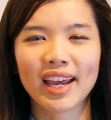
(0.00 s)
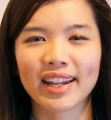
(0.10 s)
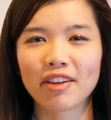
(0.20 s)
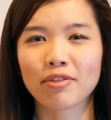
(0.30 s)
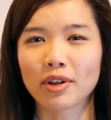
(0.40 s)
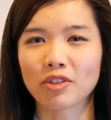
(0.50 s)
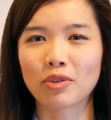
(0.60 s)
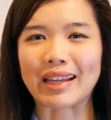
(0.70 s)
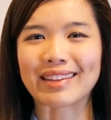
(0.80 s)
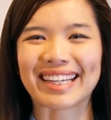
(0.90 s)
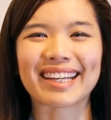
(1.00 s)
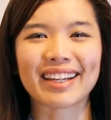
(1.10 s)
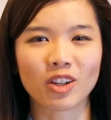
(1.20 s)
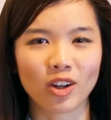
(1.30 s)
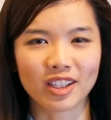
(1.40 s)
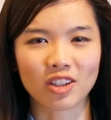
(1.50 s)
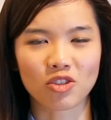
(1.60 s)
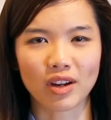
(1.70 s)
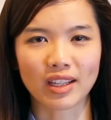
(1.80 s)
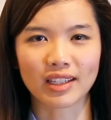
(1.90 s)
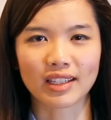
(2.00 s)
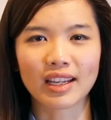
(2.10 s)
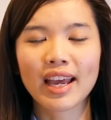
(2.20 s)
and therefore it's really thick and concentrated.